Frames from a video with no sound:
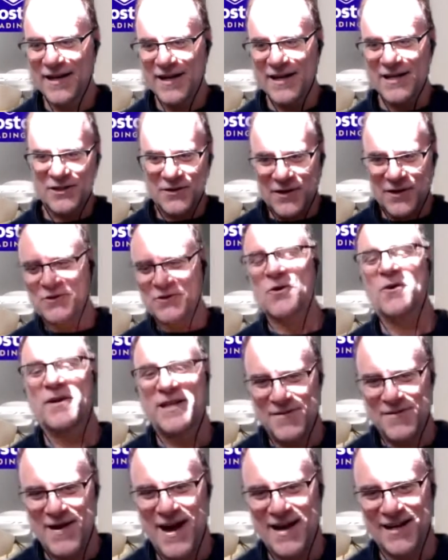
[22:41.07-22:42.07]
So I taught
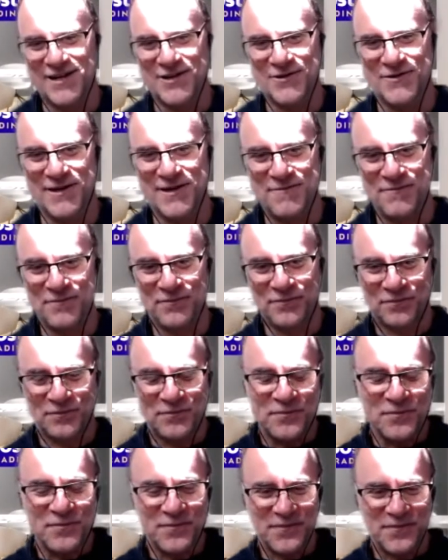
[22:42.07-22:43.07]
him how to do it.
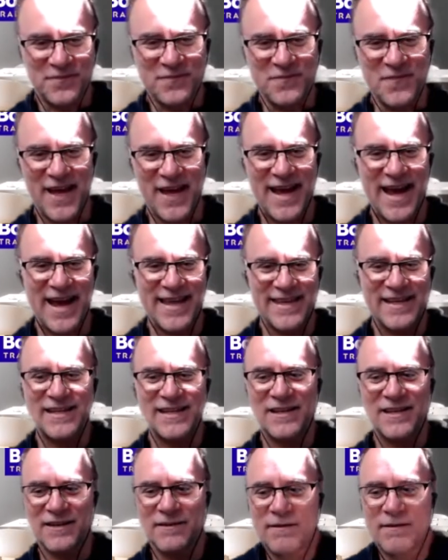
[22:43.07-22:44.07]
And
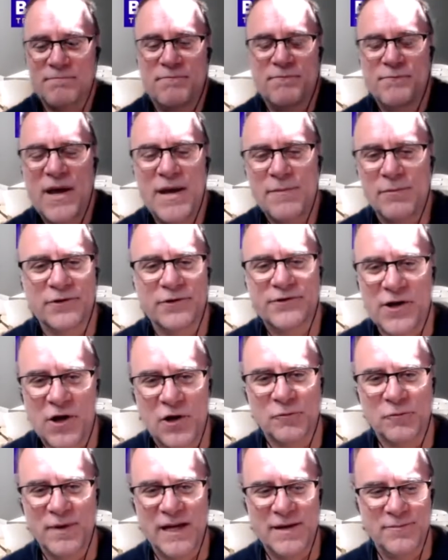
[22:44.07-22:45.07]
then people
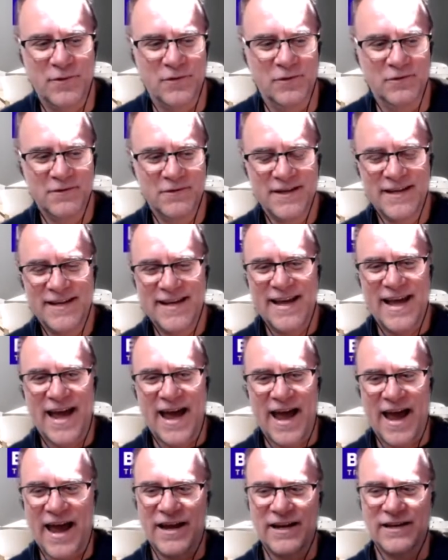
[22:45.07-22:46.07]
told people.
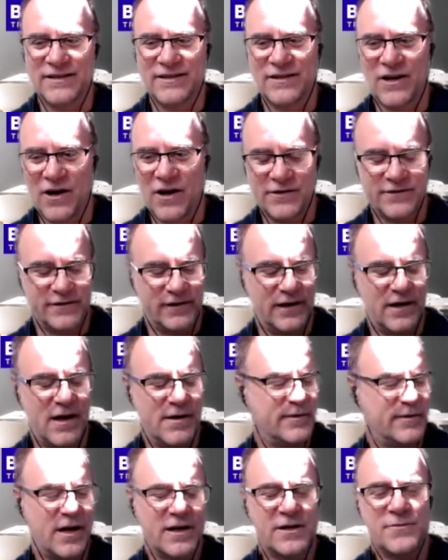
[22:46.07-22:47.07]
And I was like,
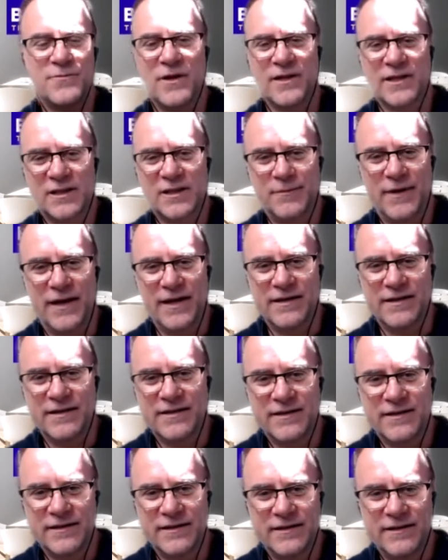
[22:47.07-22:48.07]
I don't want to spend
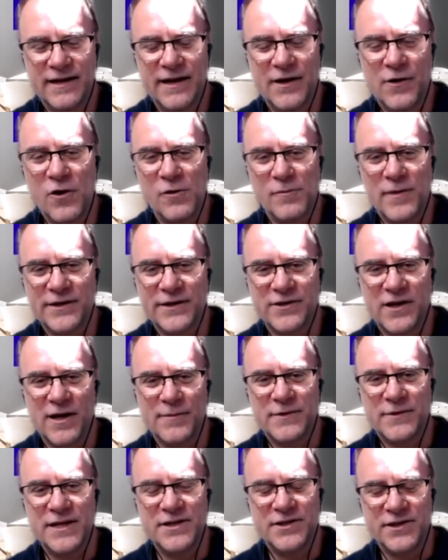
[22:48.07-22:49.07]
you know all my time
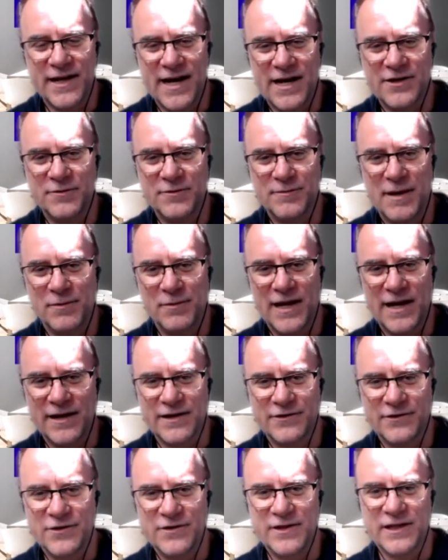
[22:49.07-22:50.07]
teaching 100 people how to
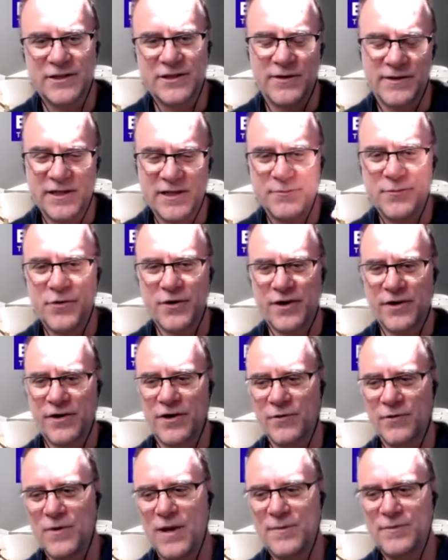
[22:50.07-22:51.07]
do this. So I just put no. it on
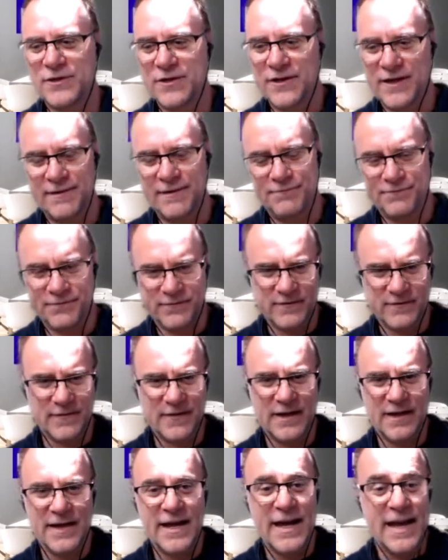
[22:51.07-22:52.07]
a website.
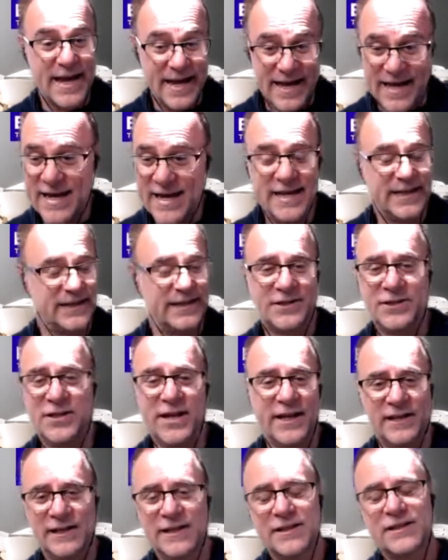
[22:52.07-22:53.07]
Yep, yep. Here's the
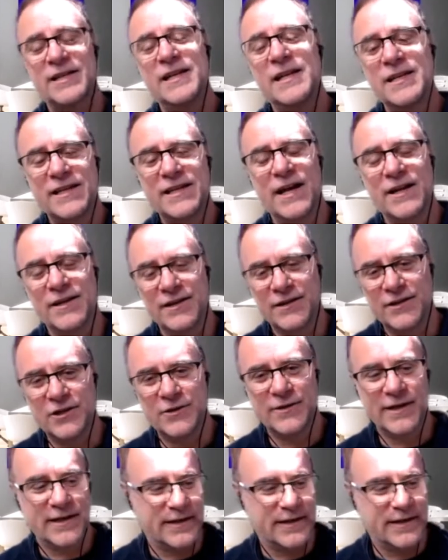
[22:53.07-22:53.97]
checklist. Here's how you do it.